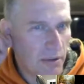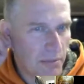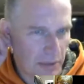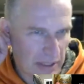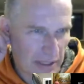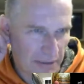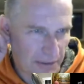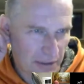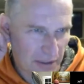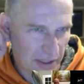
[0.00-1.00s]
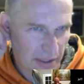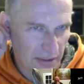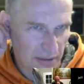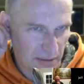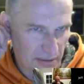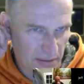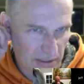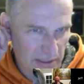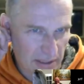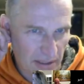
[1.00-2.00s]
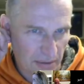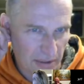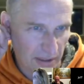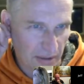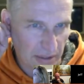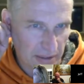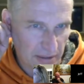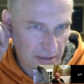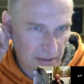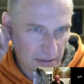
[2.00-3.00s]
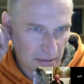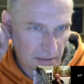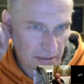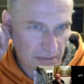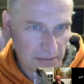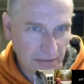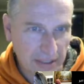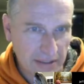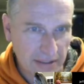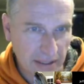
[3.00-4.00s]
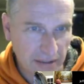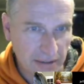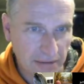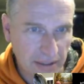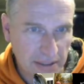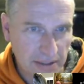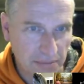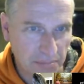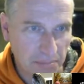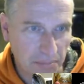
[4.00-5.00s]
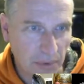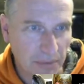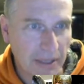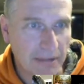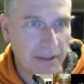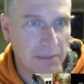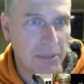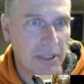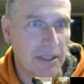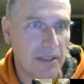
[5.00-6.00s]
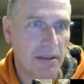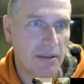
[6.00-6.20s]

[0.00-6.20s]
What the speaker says: if you look at, it's got one of the questions to find the standard deviation. Well, we got to find p.